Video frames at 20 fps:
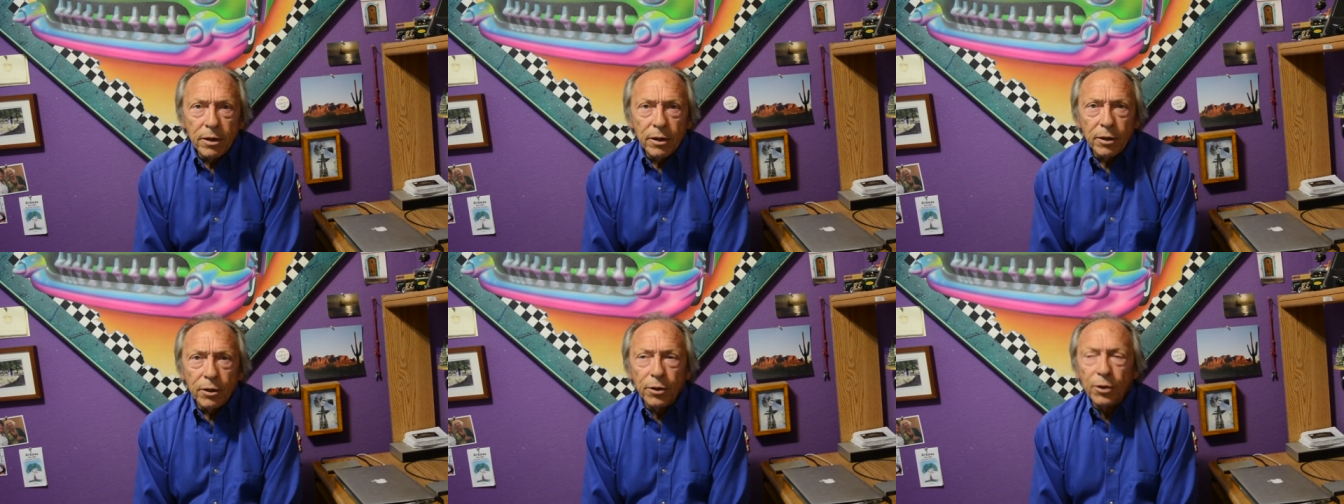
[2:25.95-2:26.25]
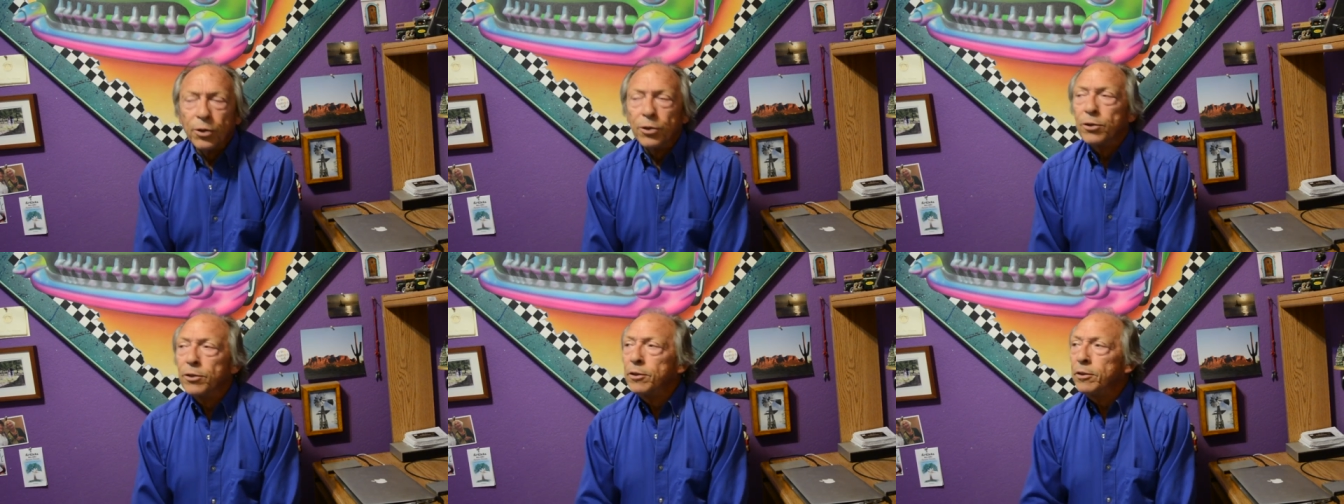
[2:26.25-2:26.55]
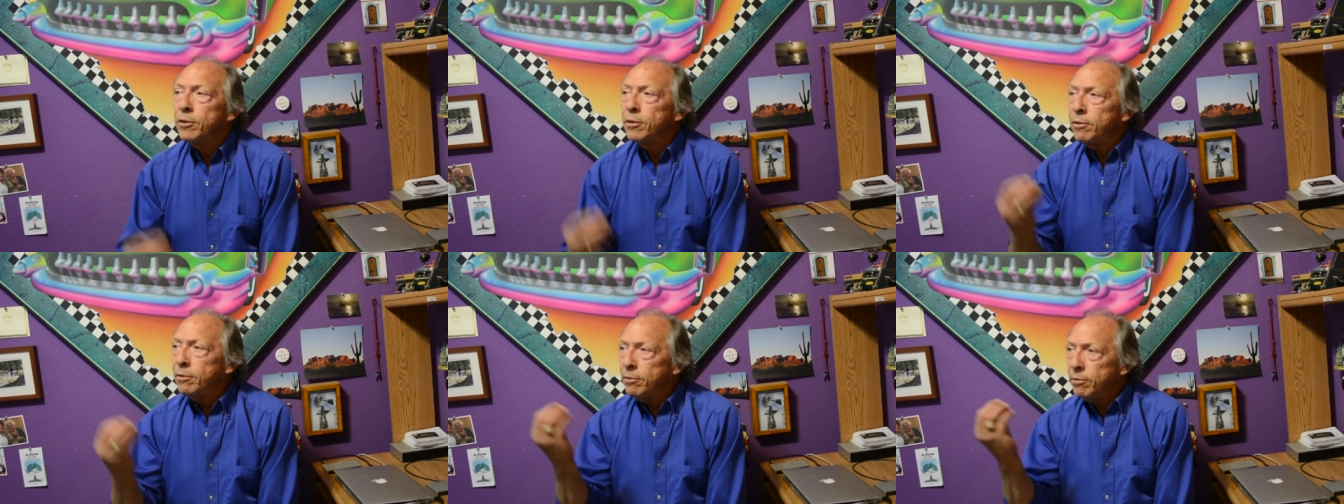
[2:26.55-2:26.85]

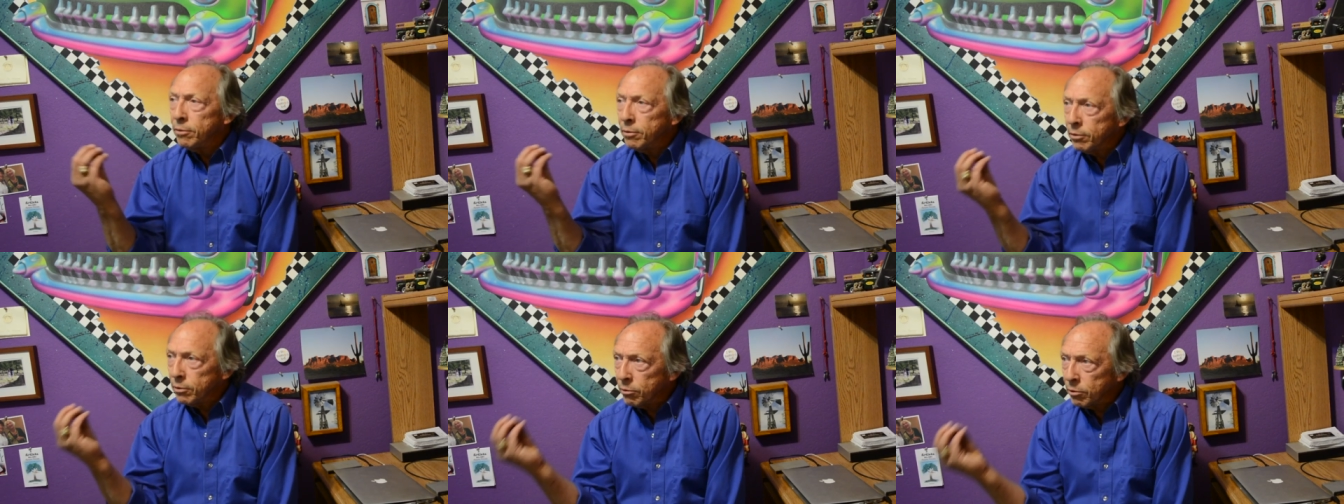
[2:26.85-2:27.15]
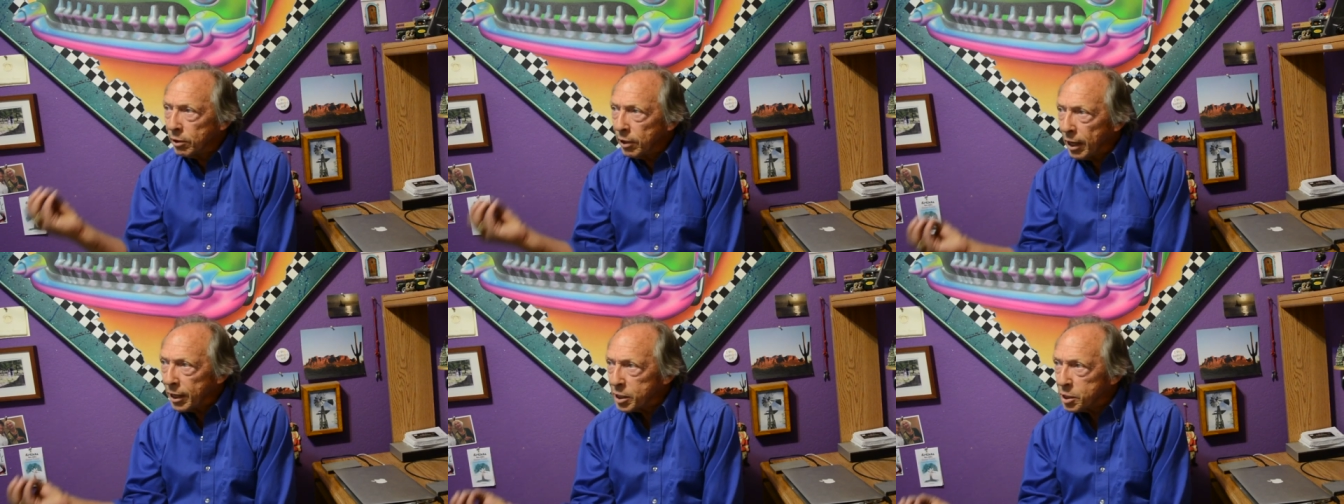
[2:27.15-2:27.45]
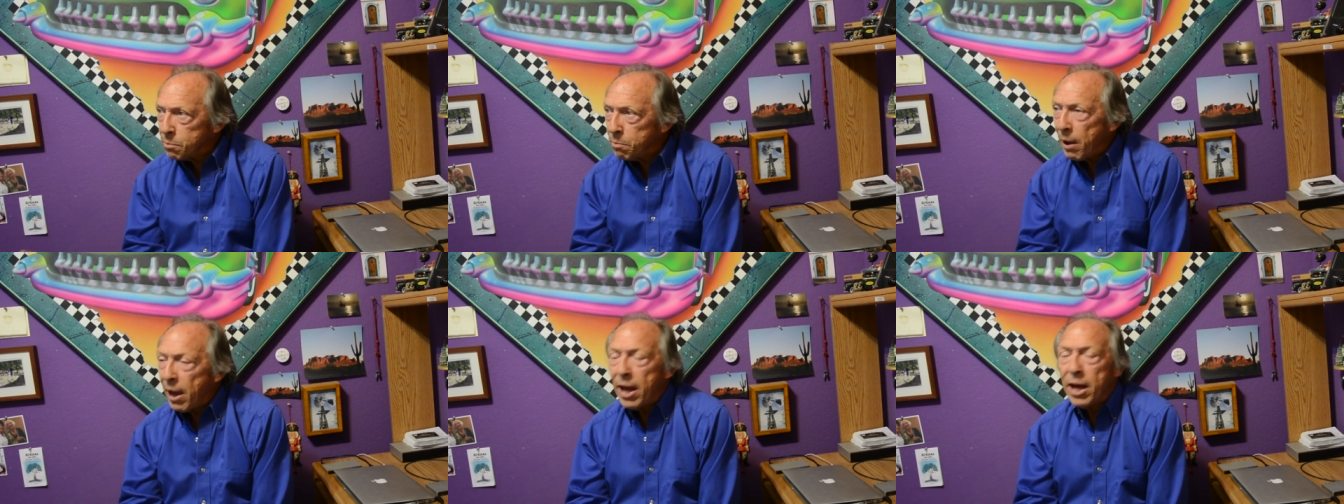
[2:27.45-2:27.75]
you'll
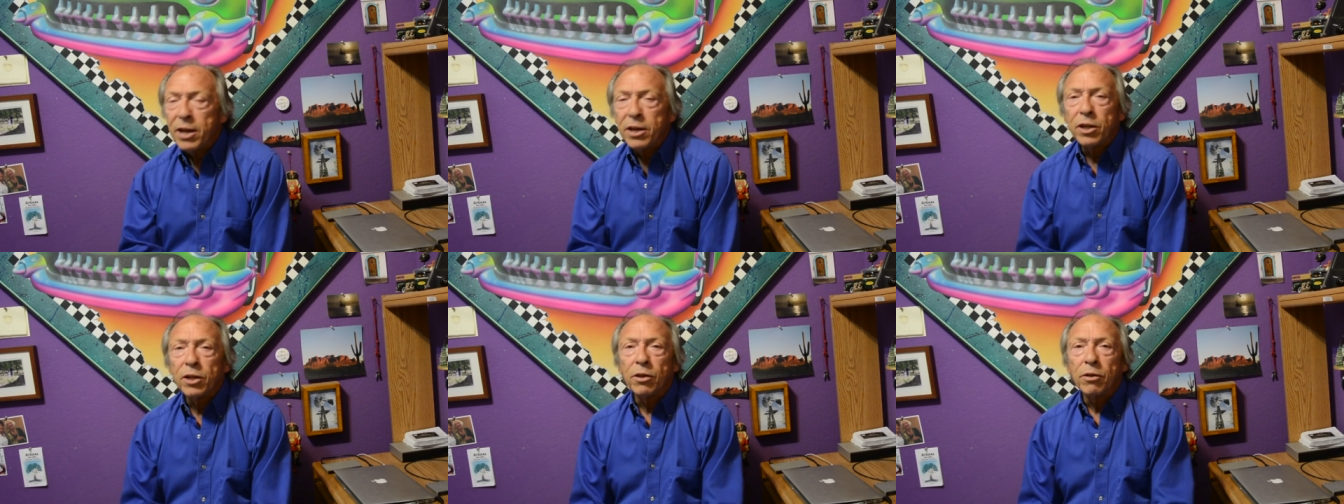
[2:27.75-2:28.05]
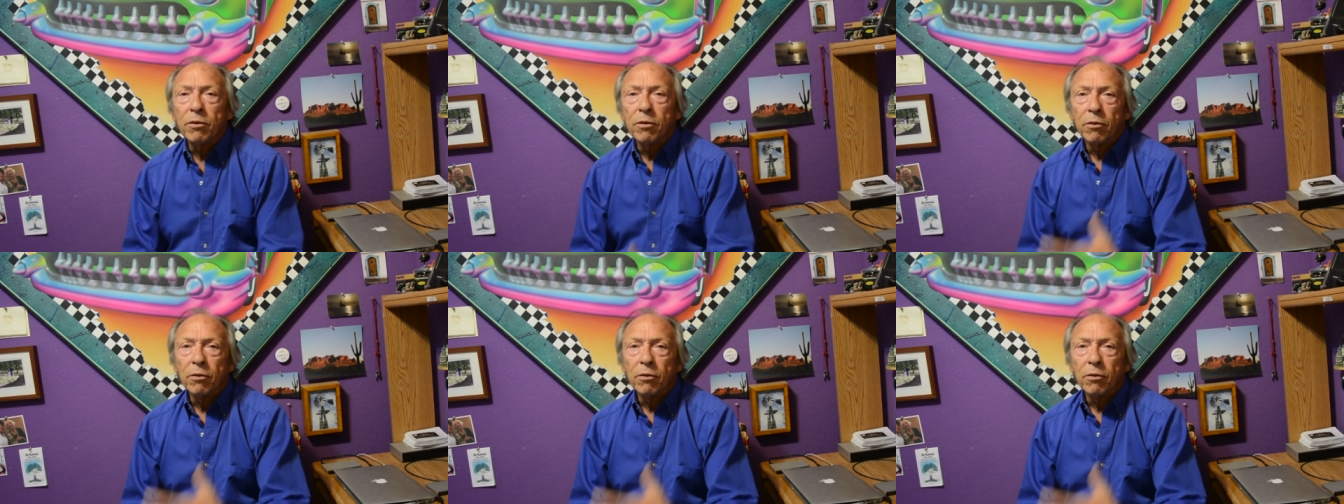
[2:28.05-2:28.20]
expand it,